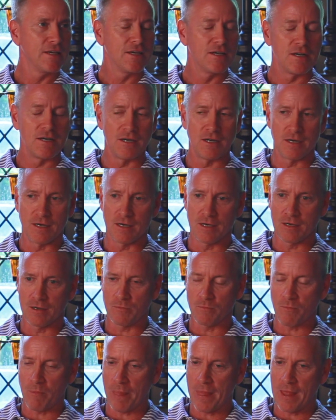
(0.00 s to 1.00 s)

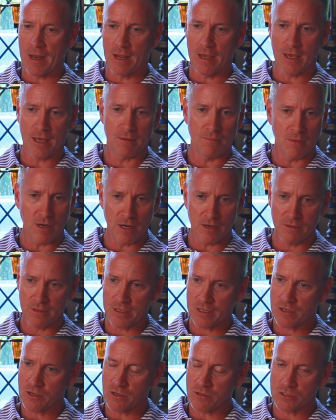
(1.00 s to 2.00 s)
And I had a minor league
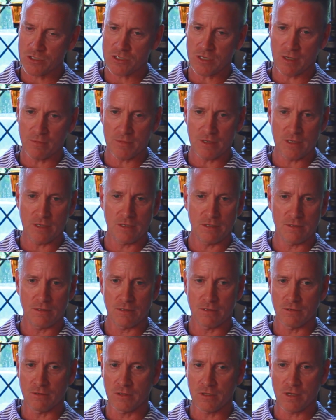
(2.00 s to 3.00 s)
coach tell me
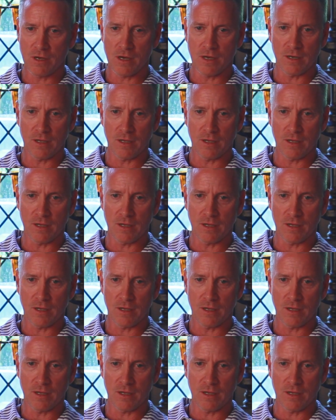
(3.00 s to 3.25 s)
early on,